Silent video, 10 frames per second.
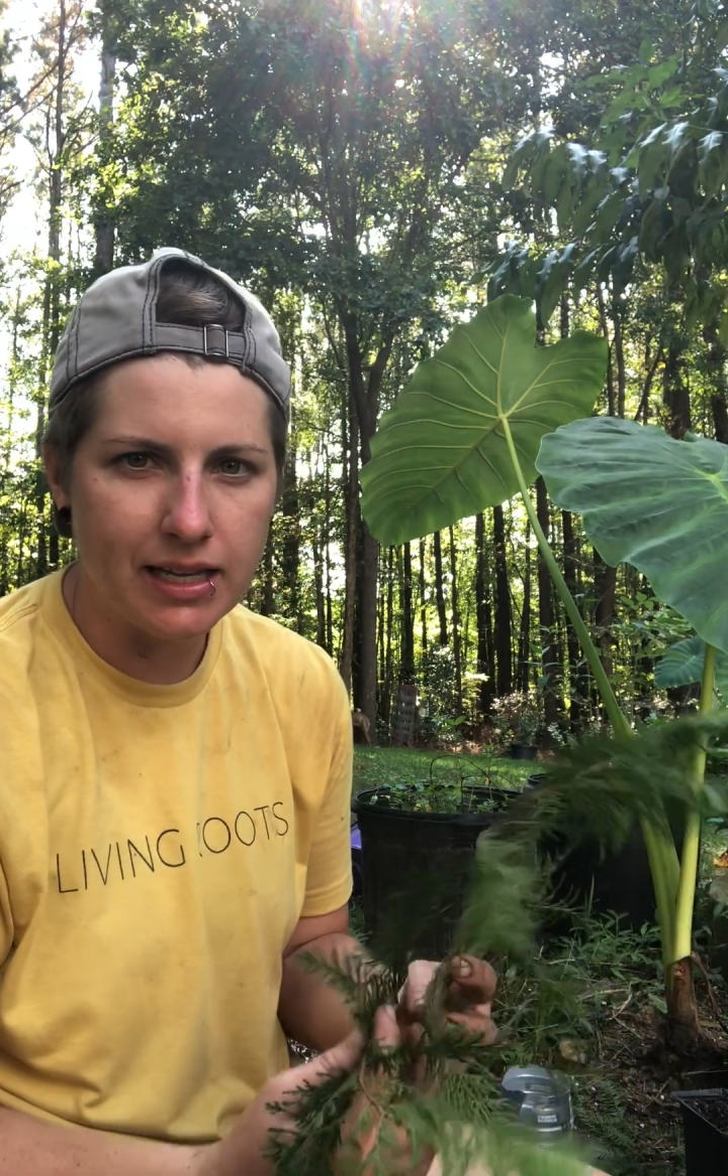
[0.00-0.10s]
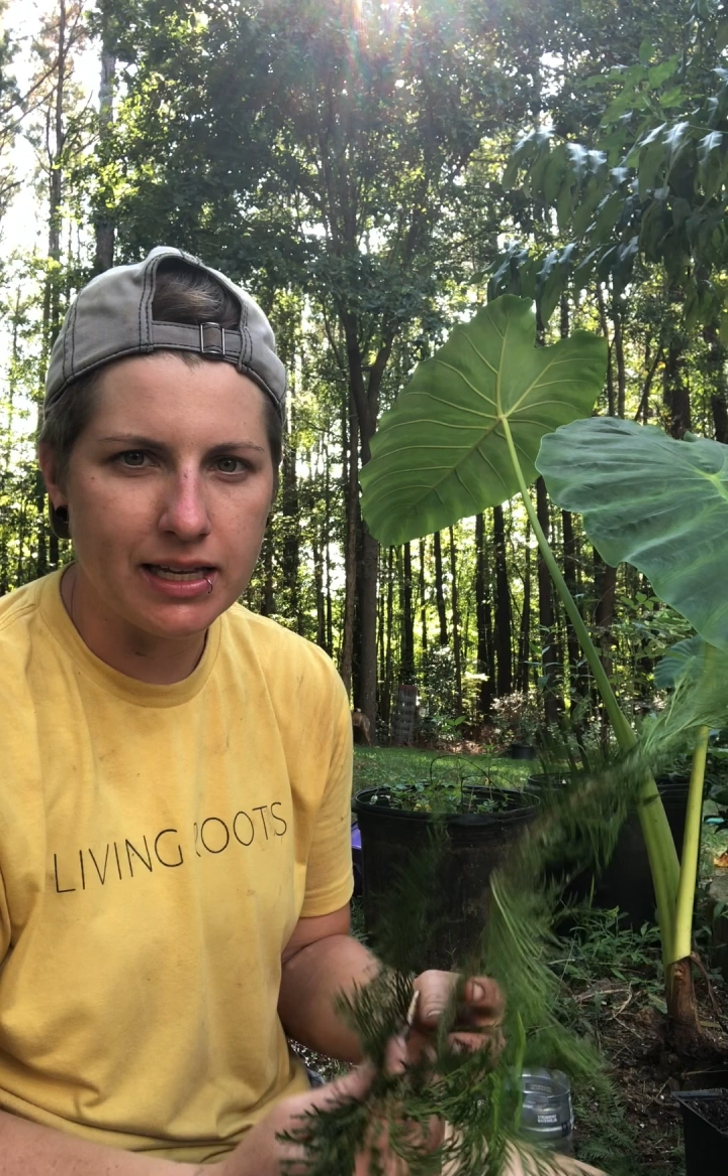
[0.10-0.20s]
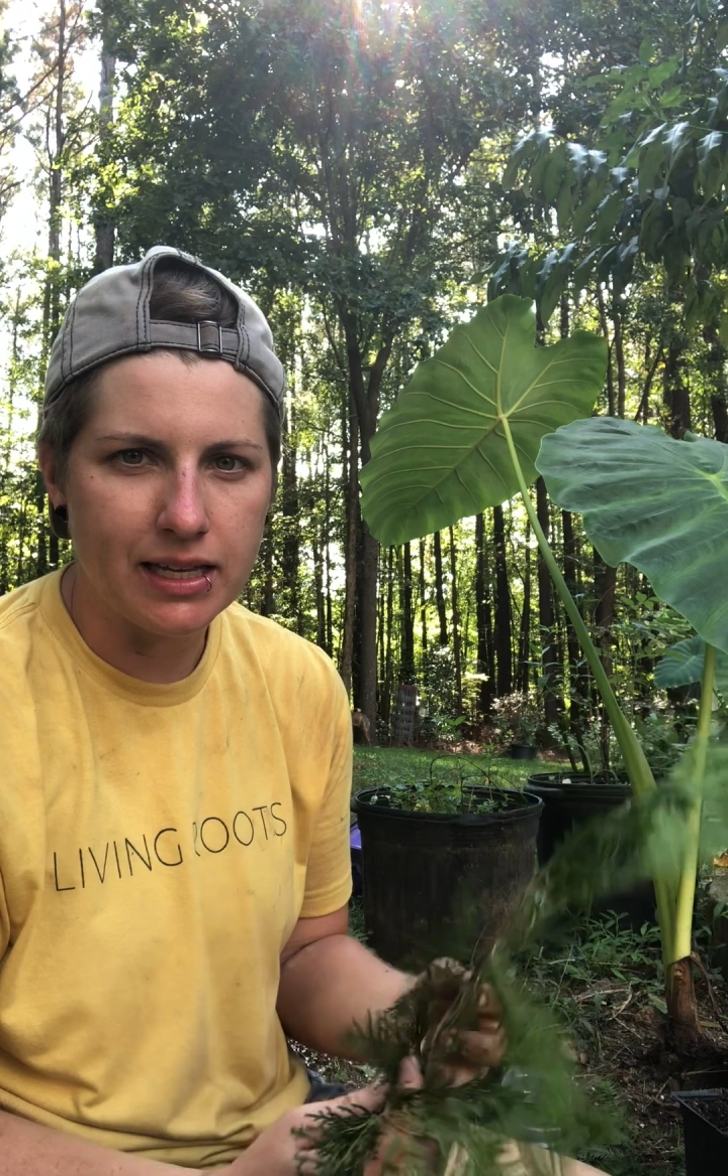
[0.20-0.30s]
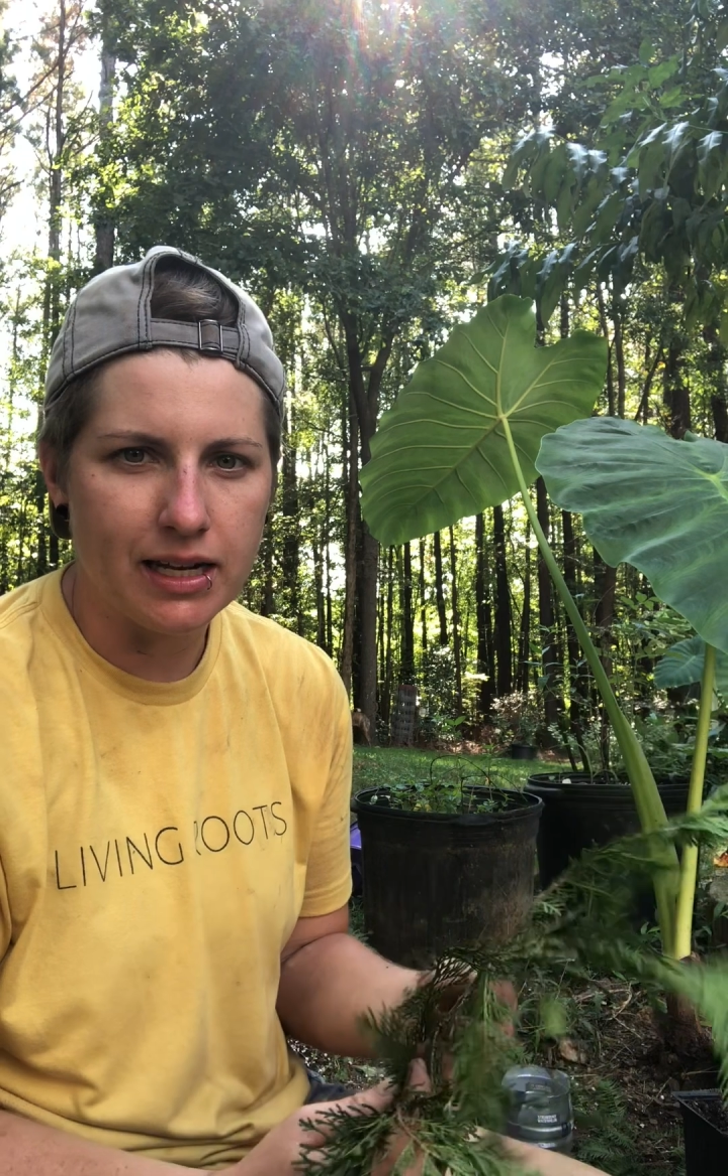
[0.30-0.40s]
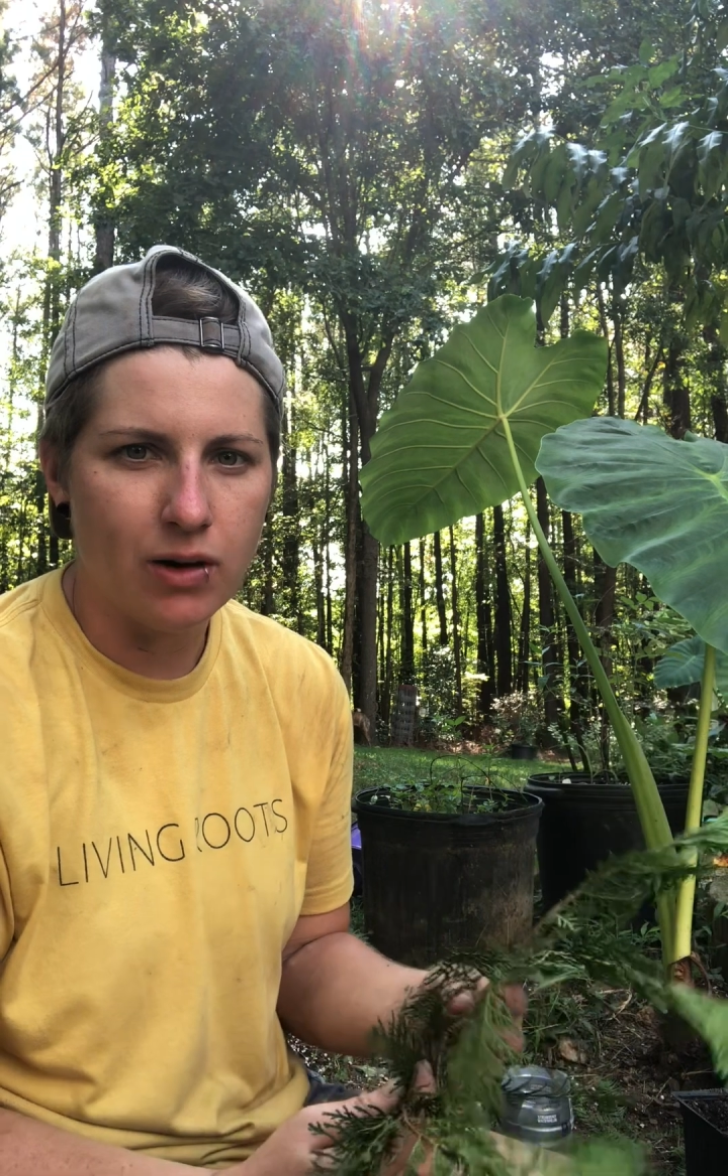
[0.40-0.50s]

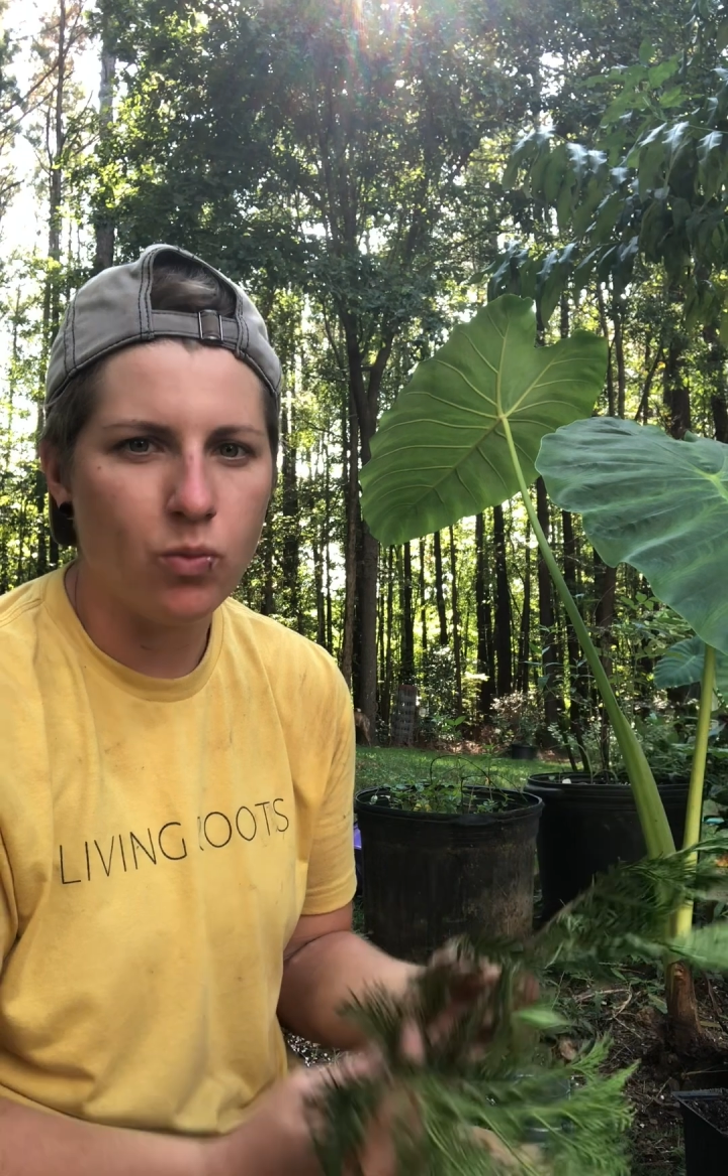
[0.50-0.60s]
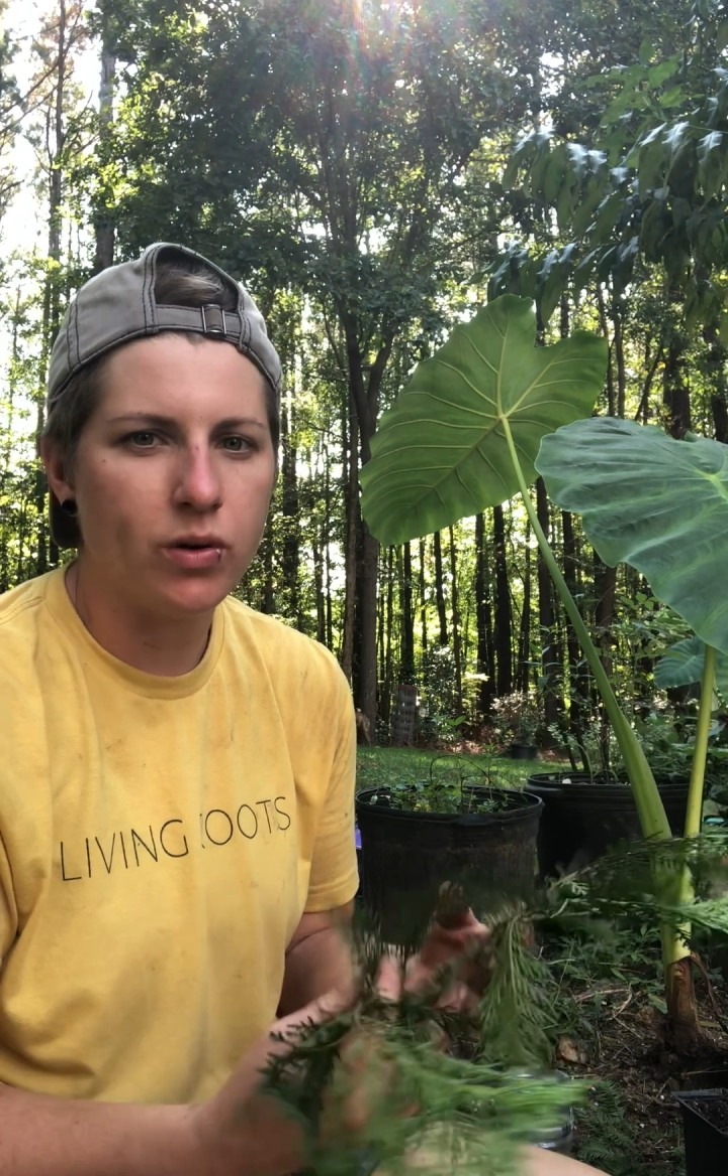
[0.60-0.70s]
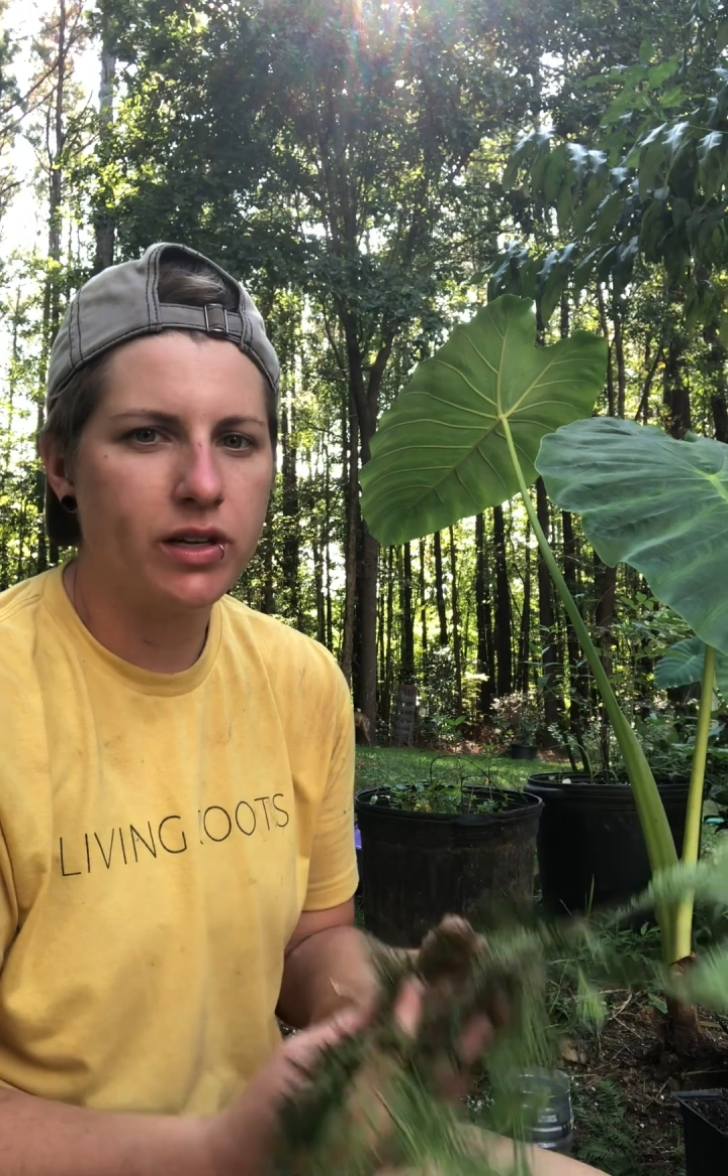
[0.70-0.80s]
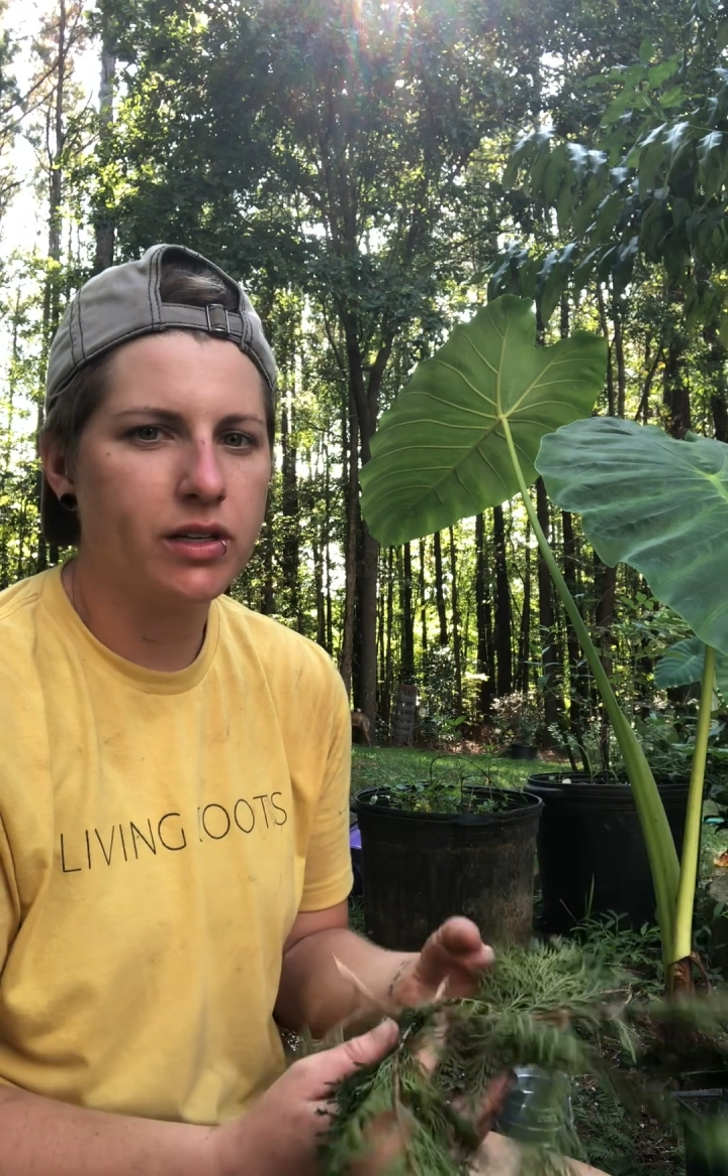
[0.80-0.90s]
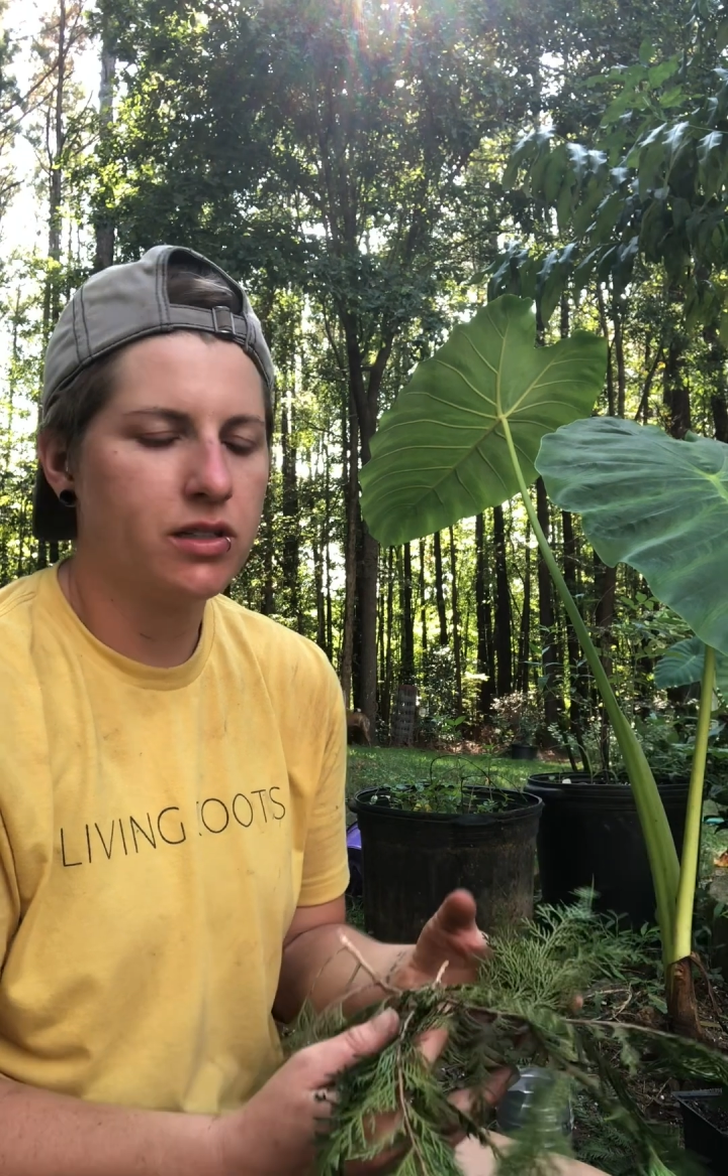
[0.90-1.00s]
and I
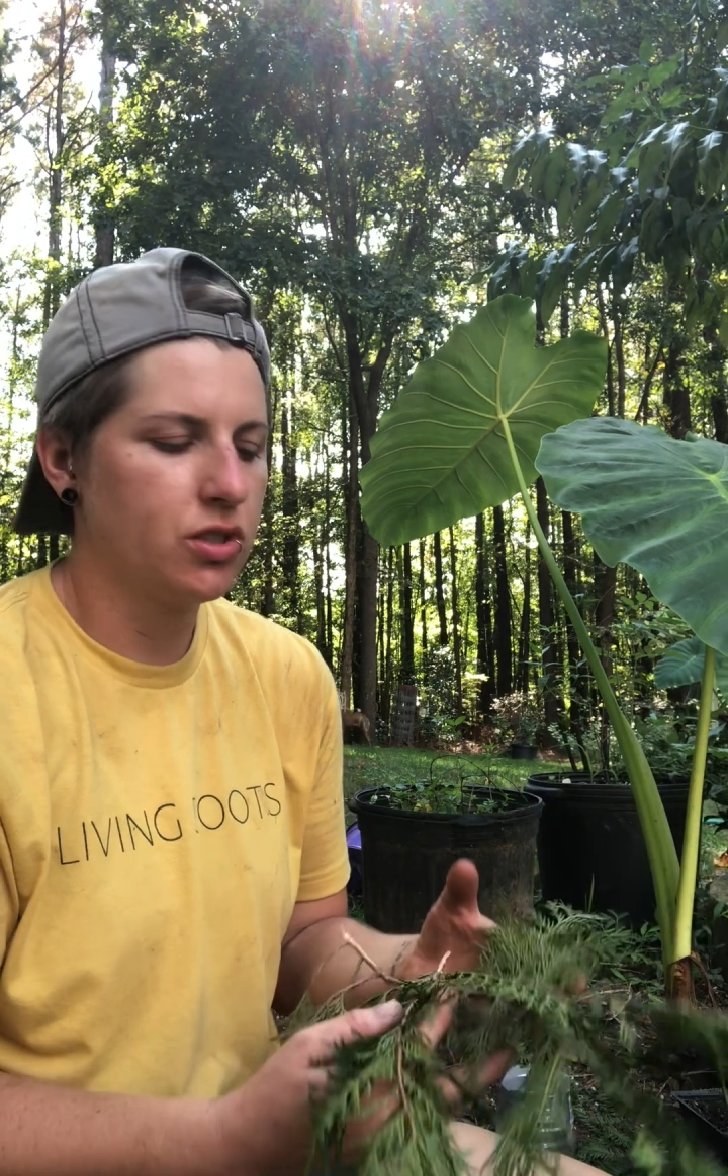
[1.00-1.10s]
wanted